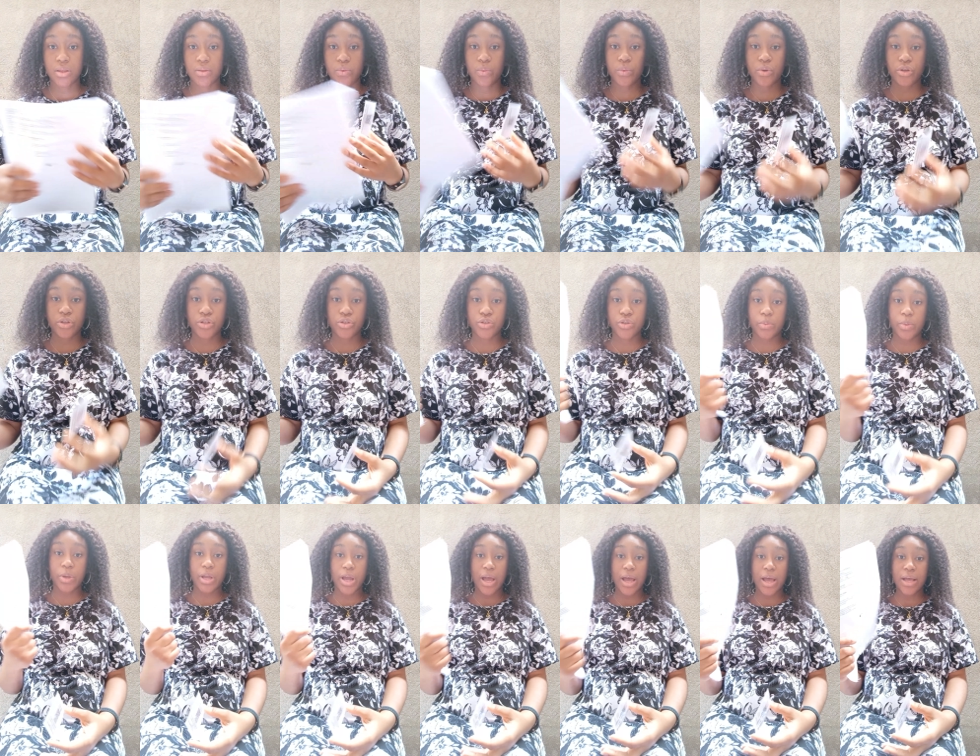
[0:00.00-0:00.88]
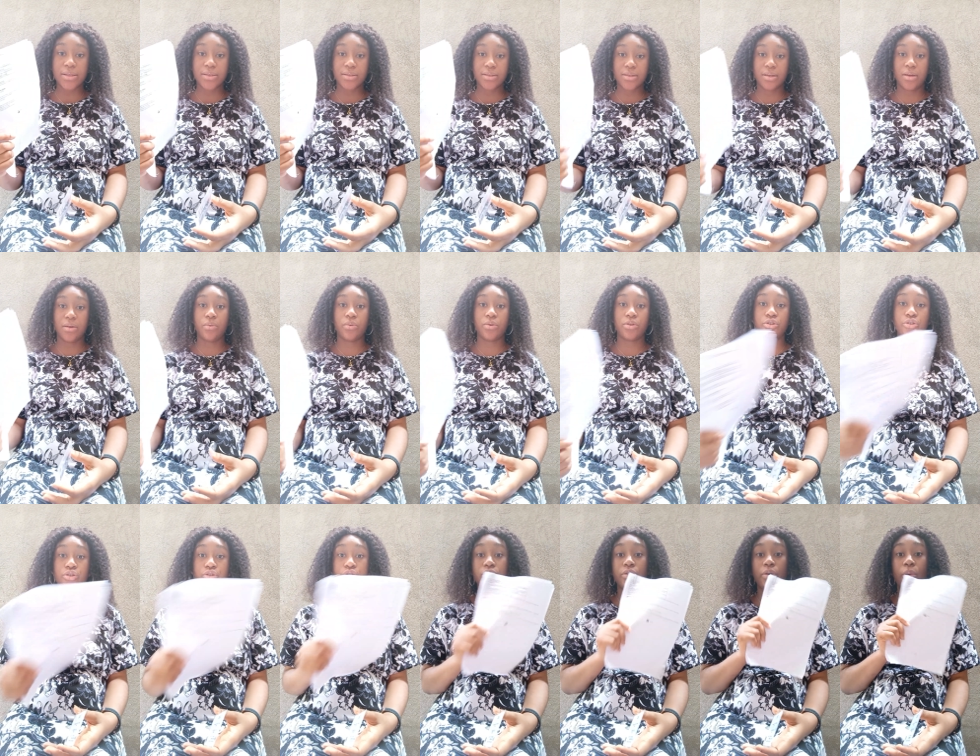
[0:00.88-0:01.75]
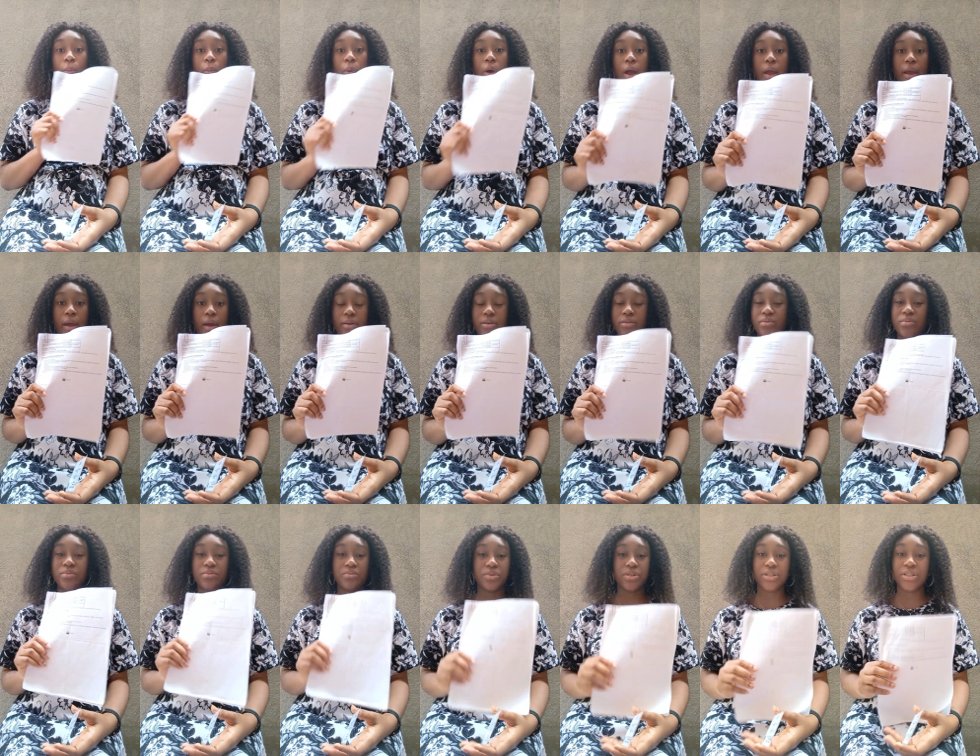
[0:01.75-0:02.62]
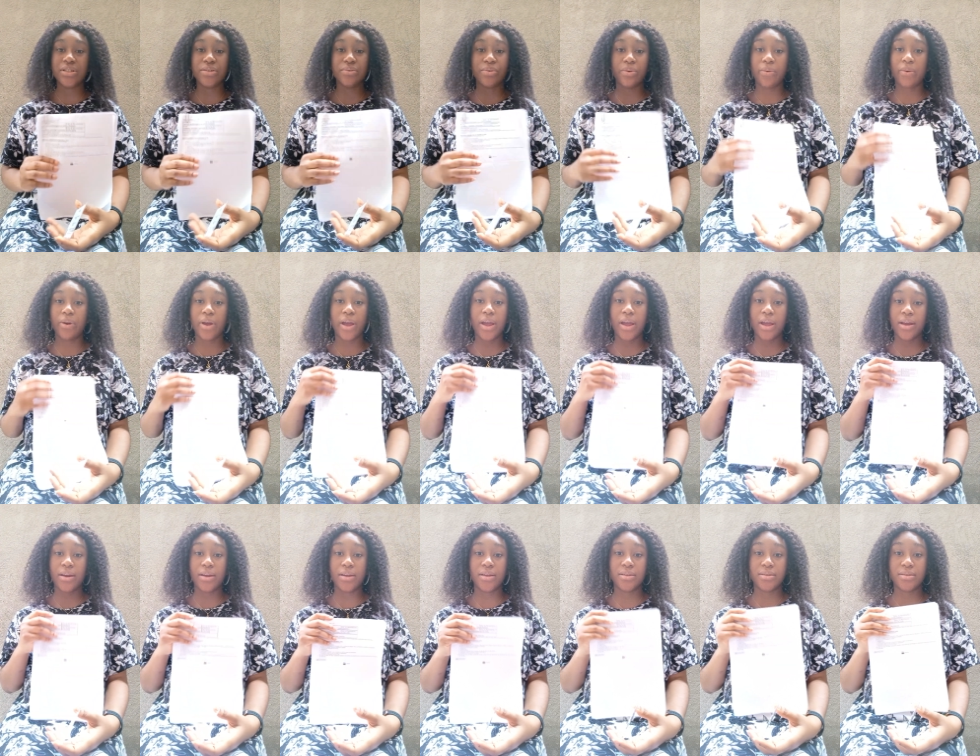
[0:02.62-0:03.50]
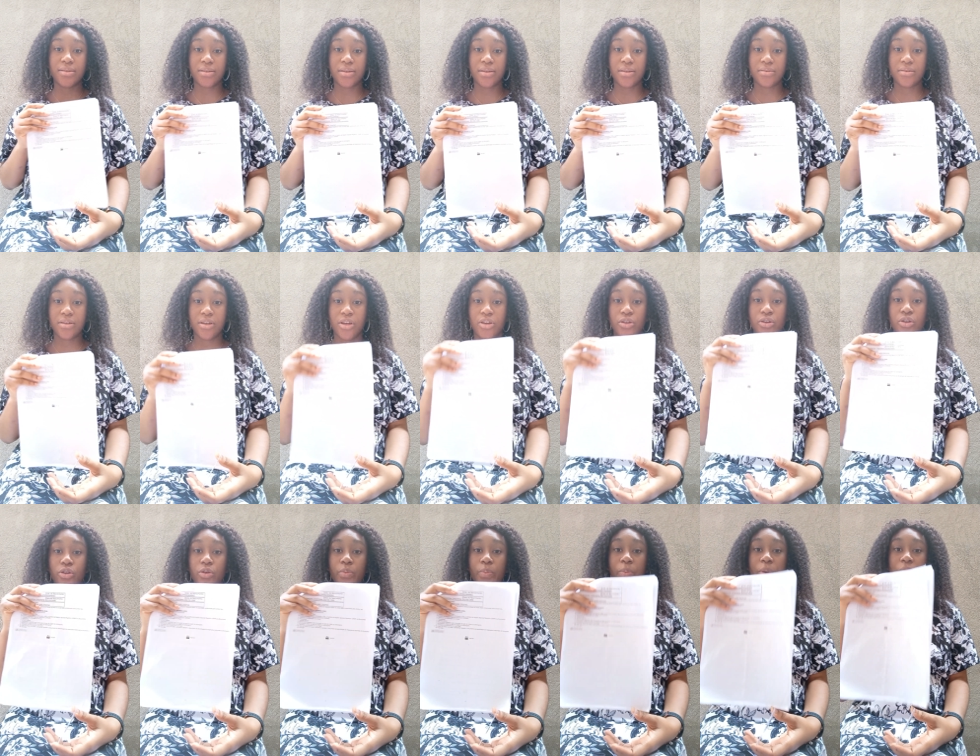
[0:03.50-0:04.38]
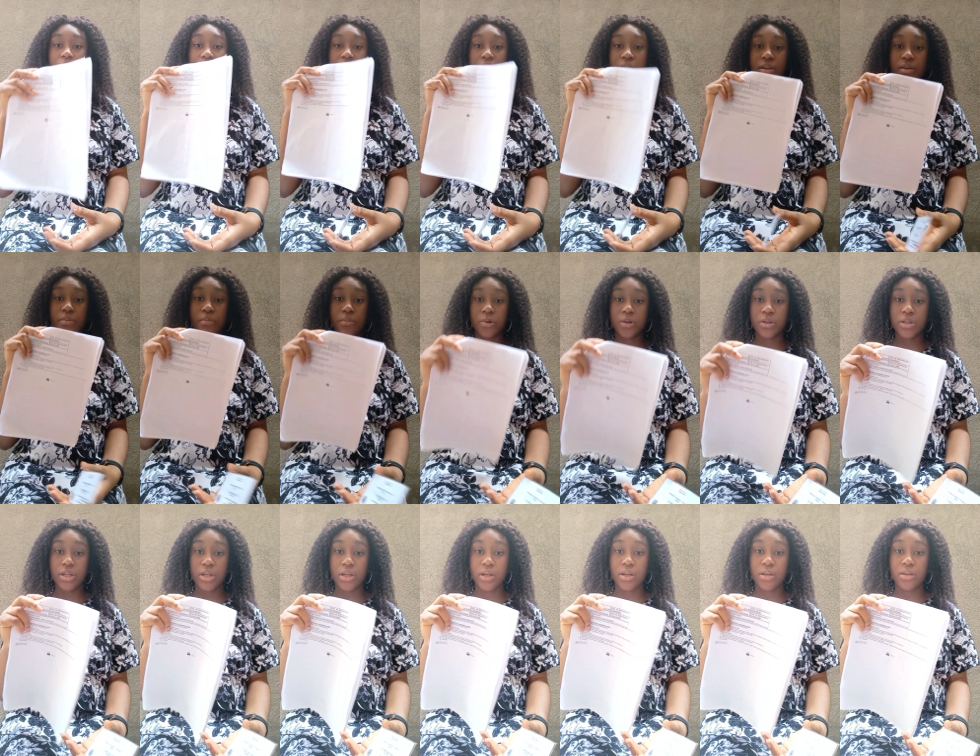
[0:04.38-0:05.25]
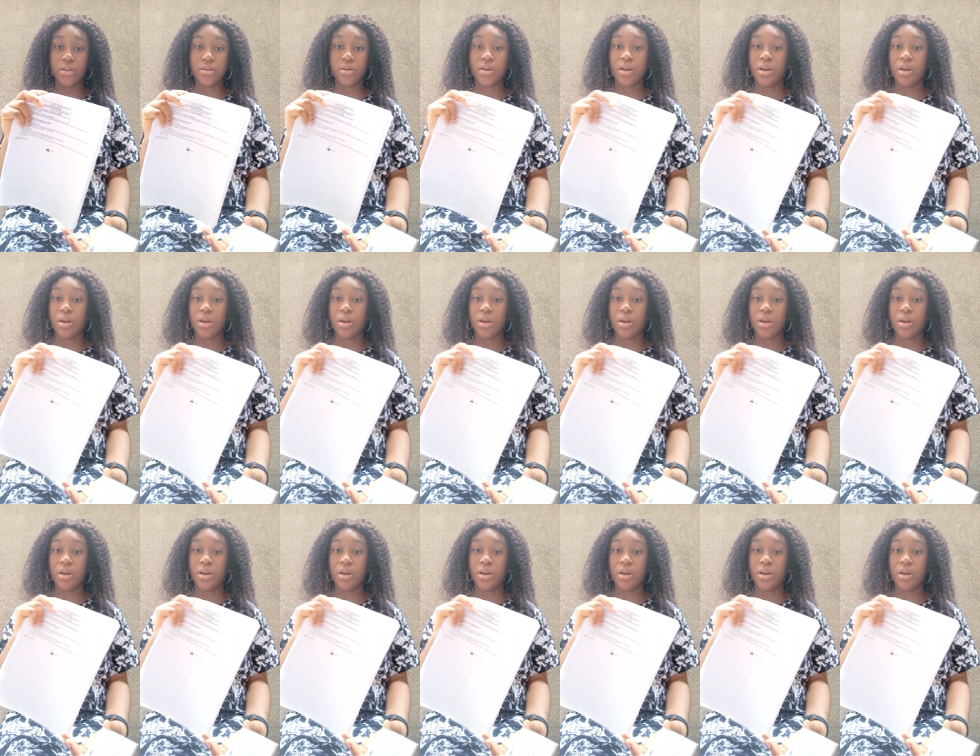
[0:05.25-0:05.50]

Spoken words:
What you'll be asked, what you require. You don't really require anything. You're not paying any money.